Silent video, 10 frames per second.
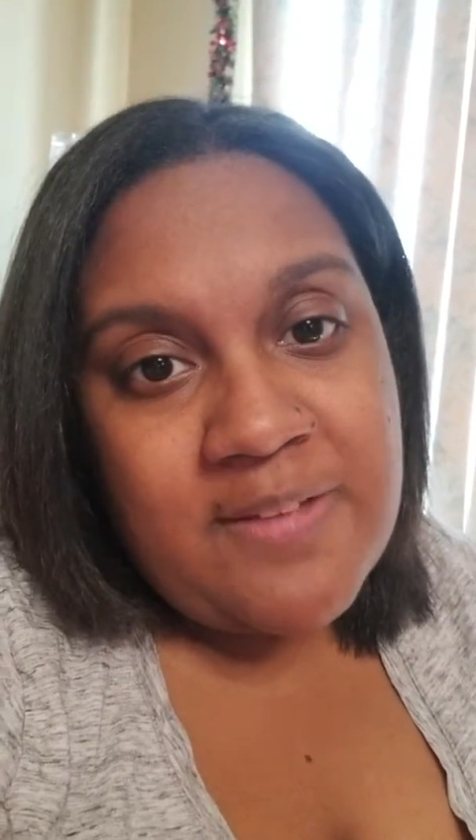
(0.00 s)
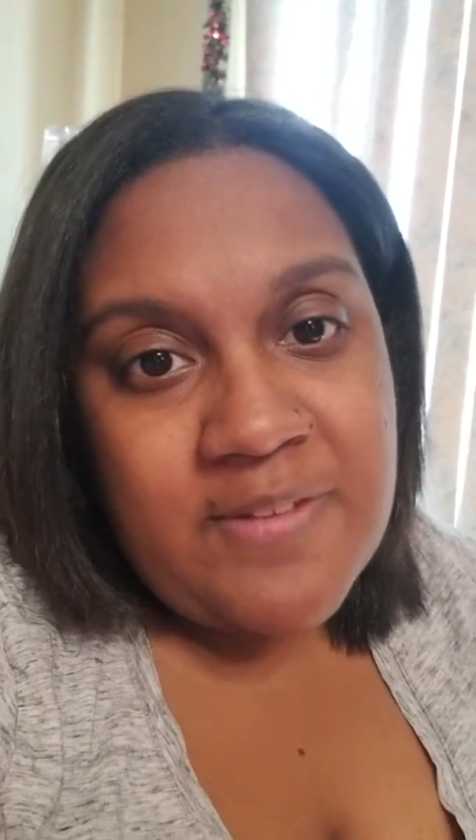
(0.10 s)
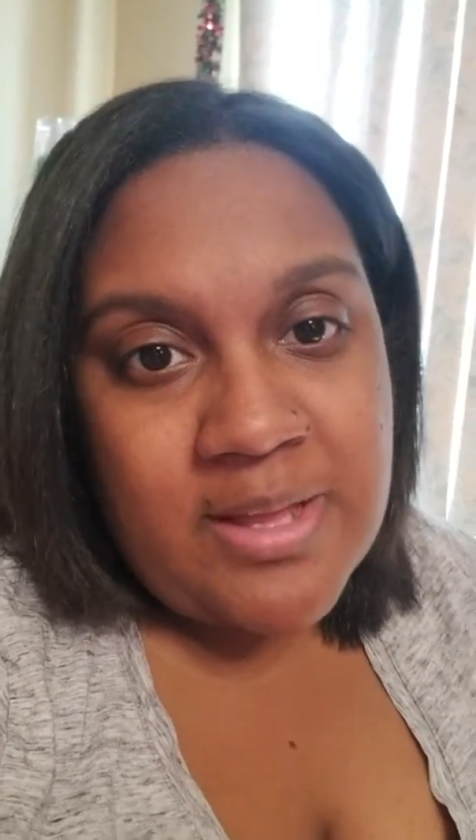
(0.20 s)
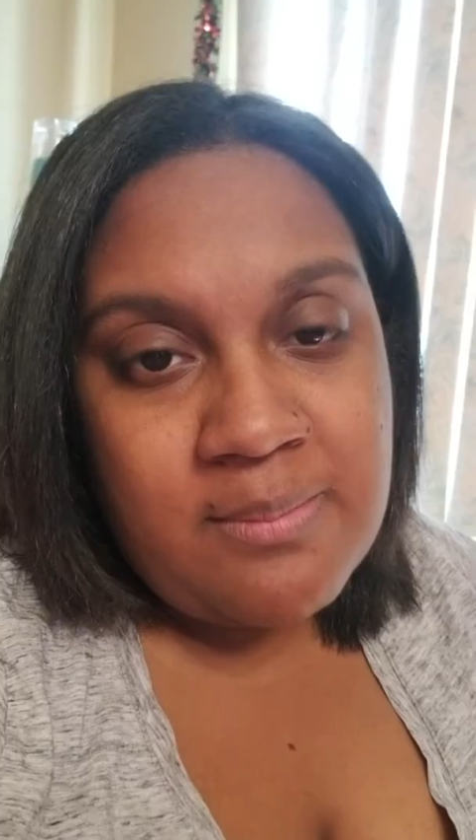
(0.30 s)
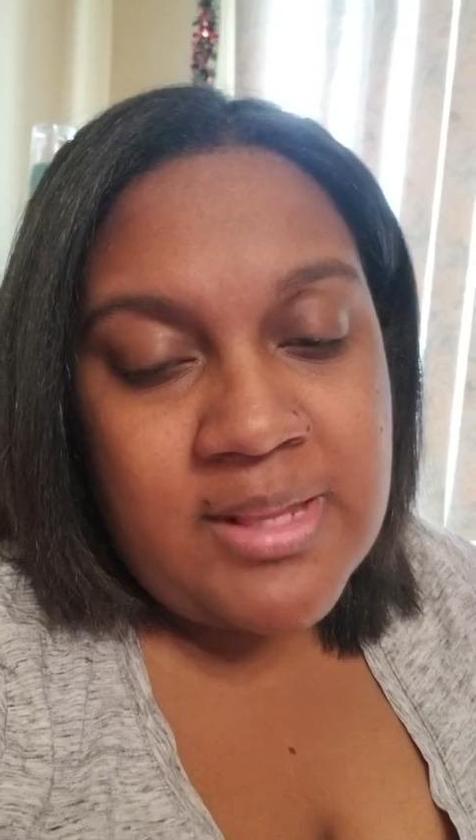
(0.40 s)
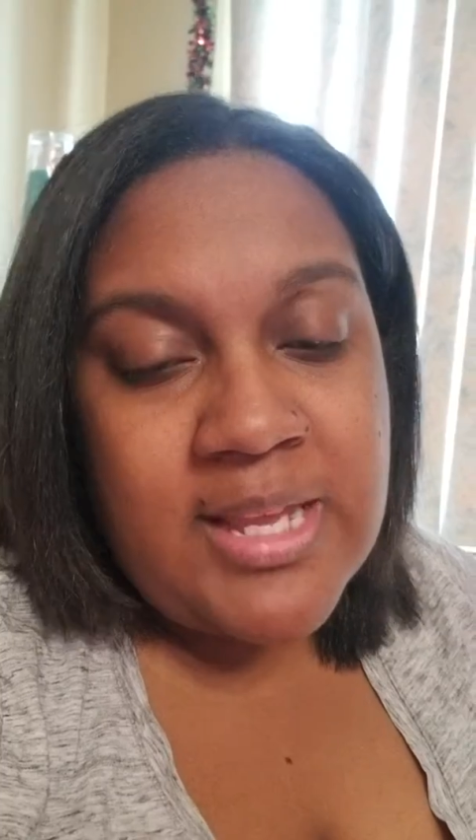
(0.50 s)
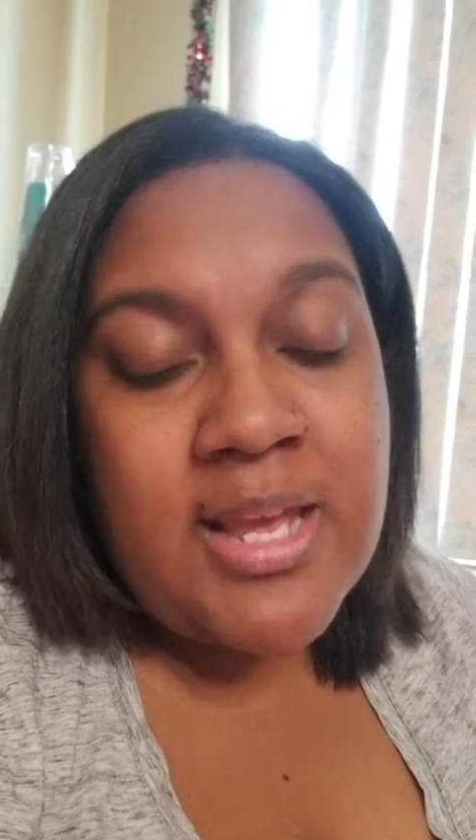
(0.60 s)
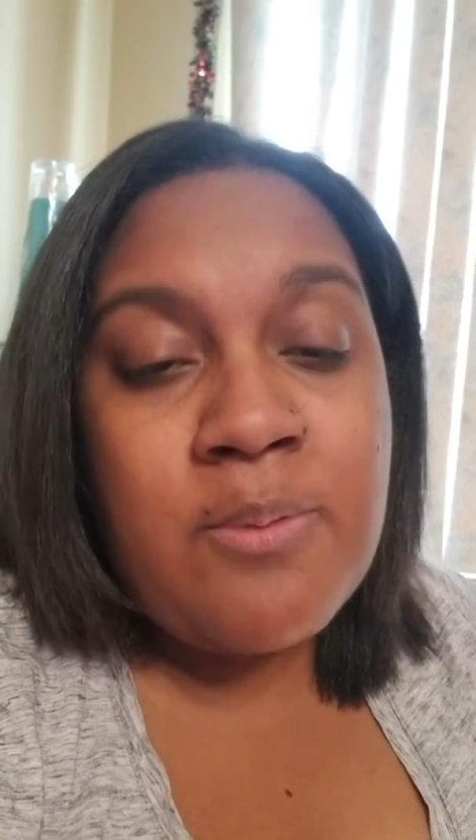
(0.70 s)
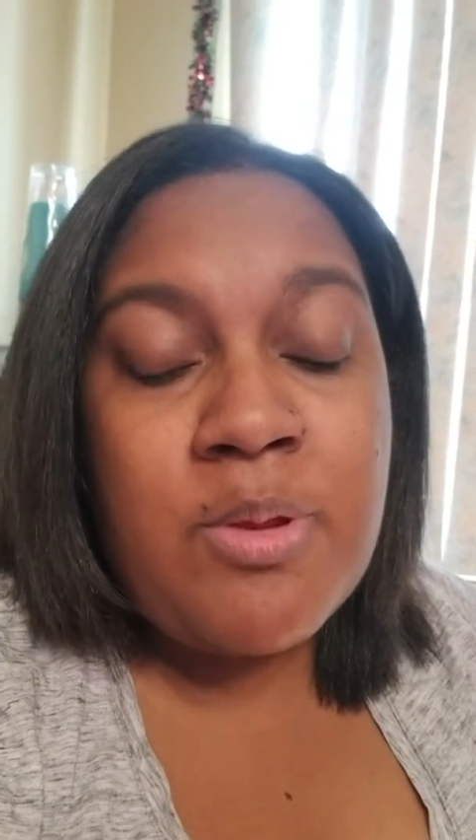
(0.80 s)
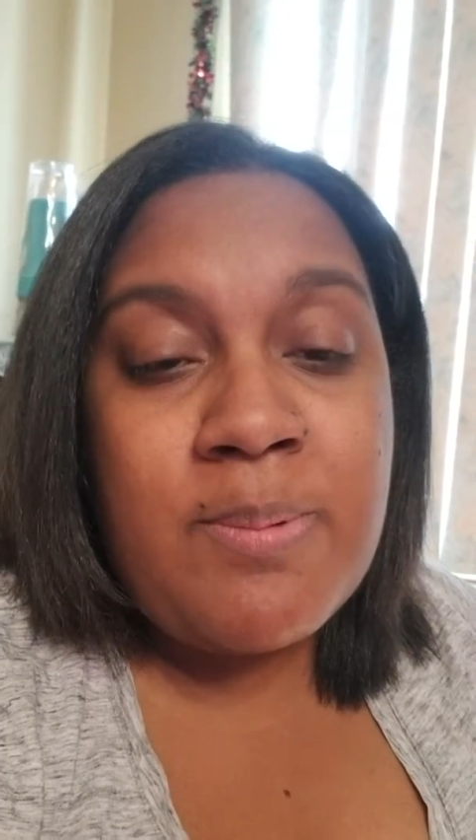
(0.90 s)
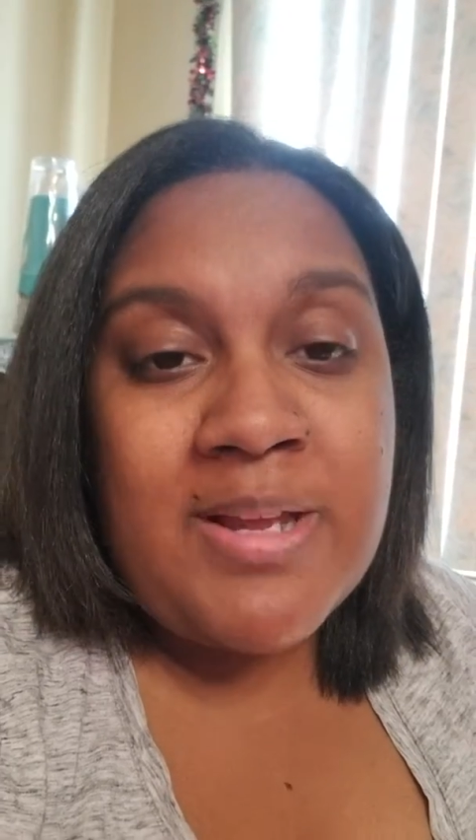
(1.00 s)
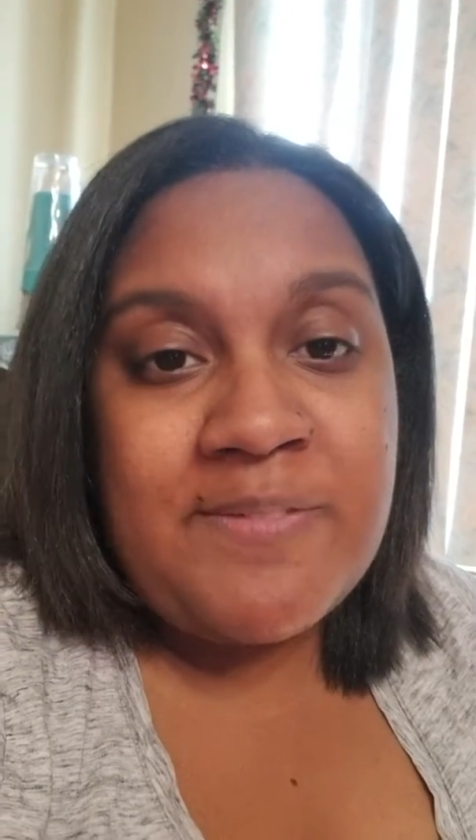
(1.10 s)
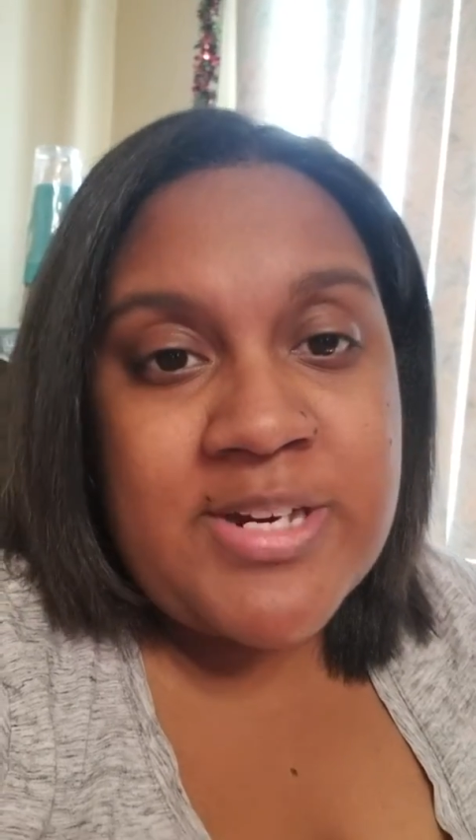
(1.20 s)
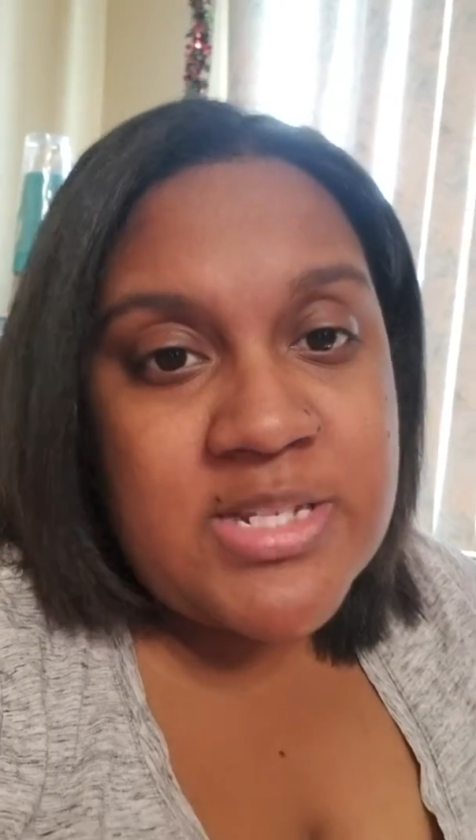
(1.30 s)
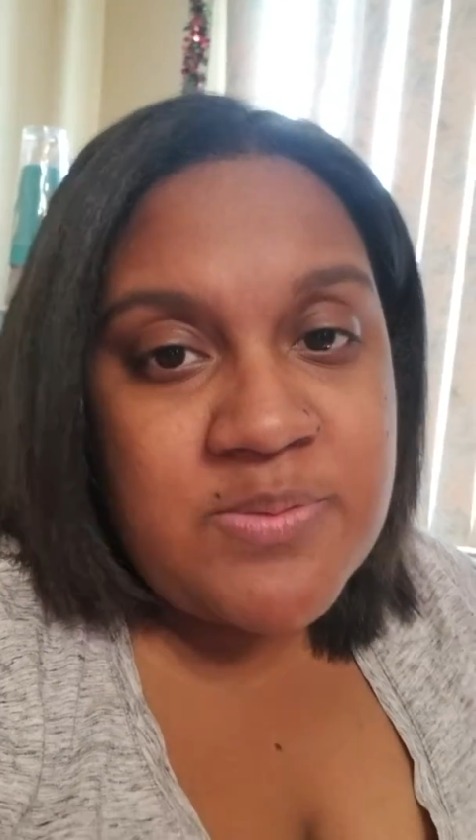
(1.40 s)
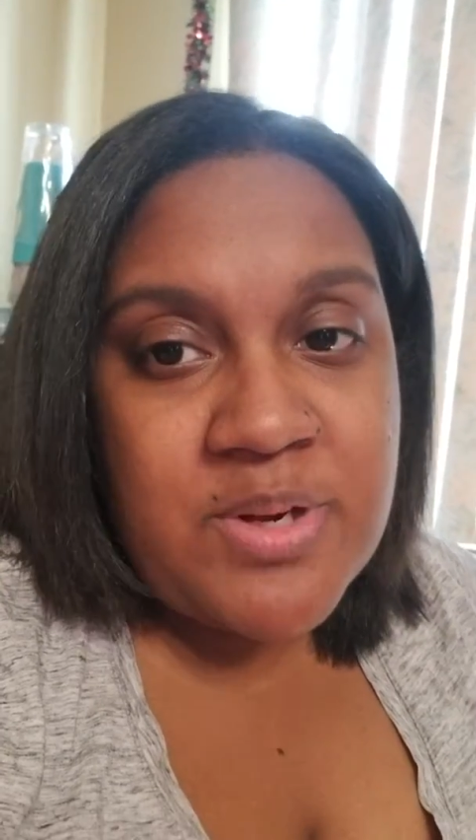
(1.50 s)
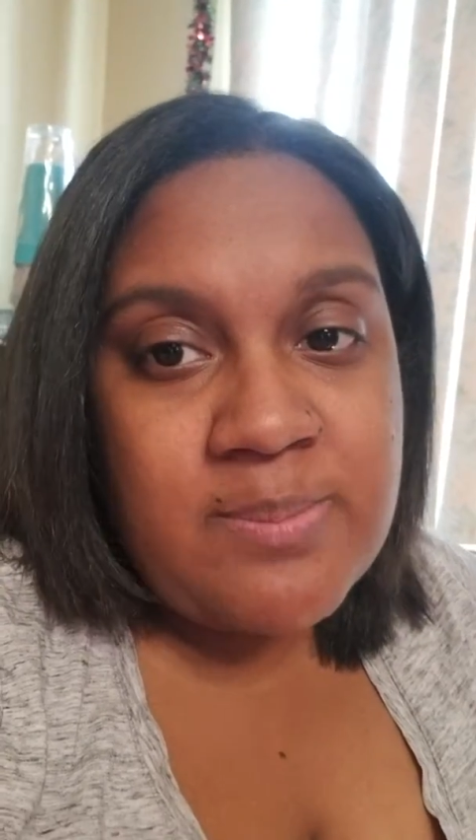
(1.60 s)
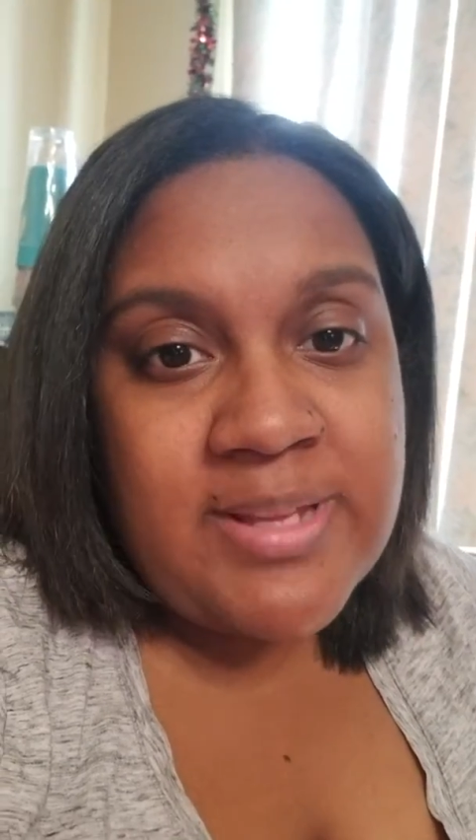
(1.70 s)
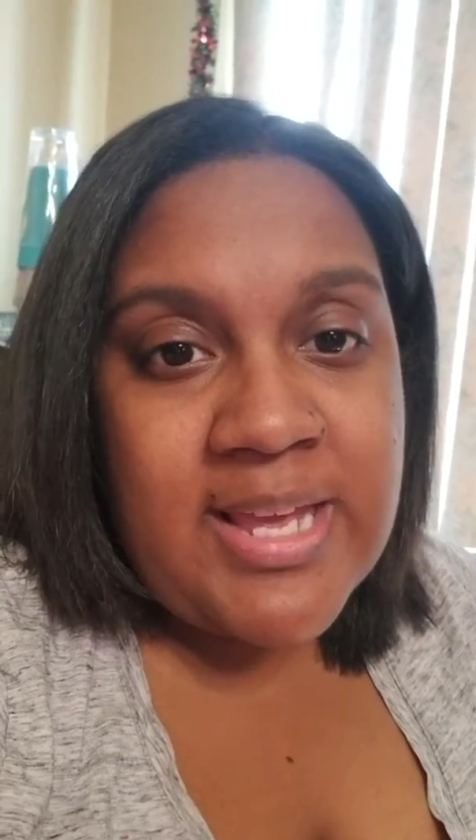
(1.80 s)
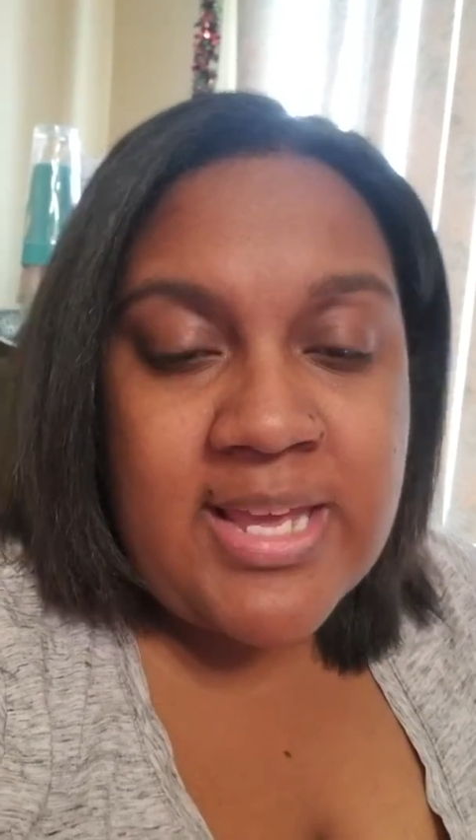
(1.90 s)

family and we buy for his family,